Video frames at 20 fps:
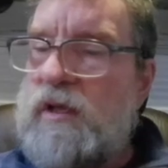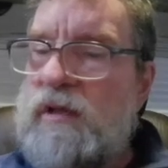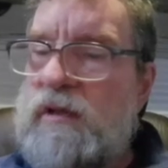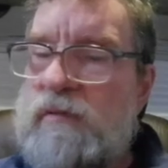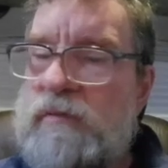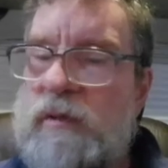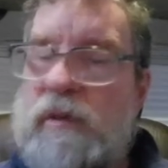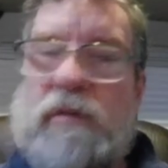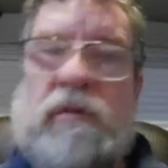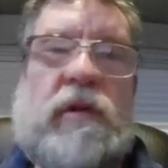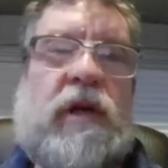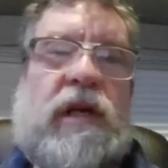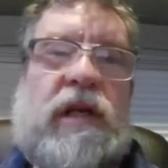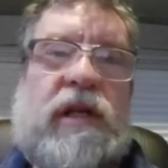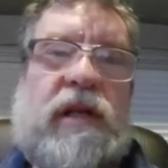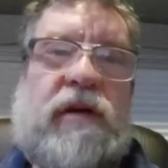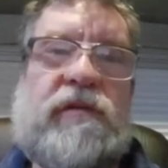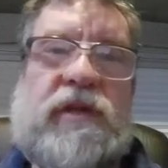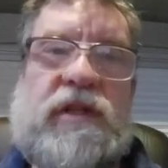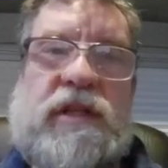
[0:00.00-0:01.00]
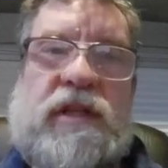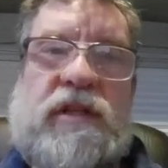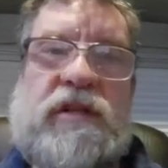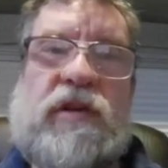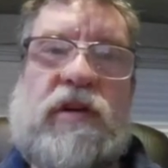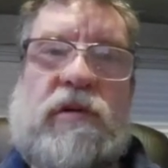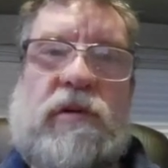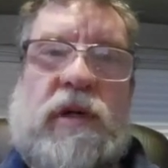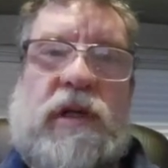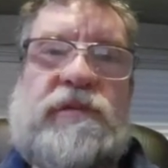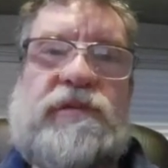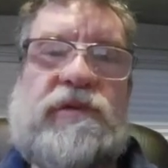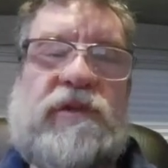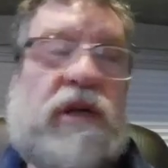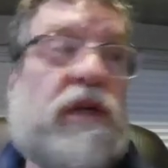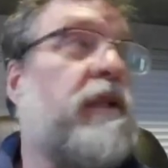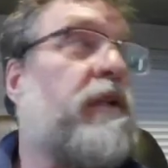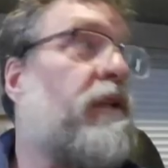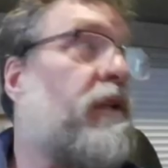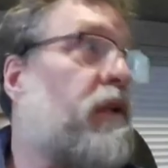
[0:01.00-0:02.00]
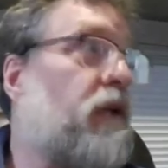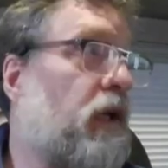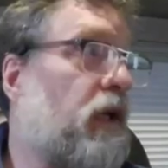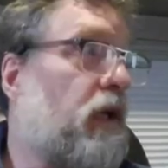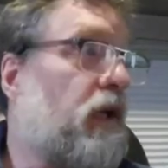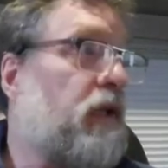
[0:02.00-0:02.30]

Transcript: We really love it. It's a great fridge.